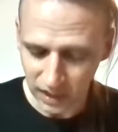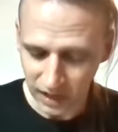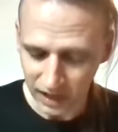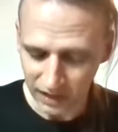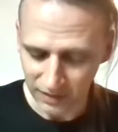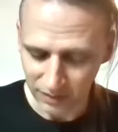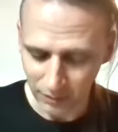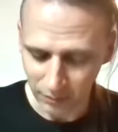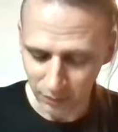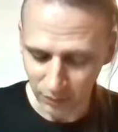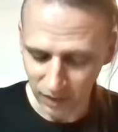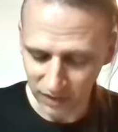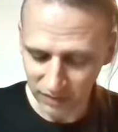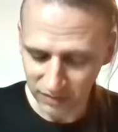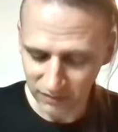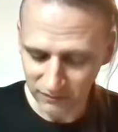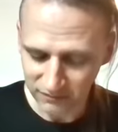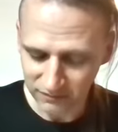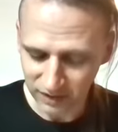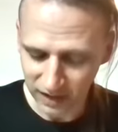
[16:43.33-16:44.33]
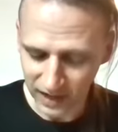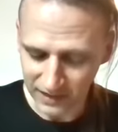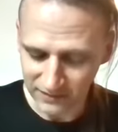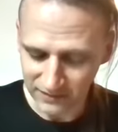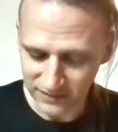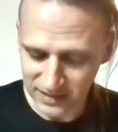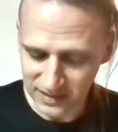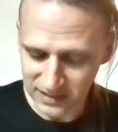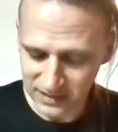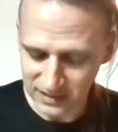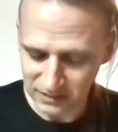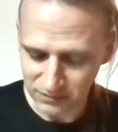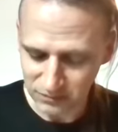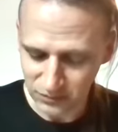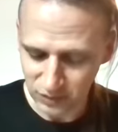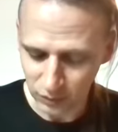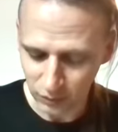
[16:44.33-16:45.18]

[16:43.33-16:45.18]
and the breath of life steamed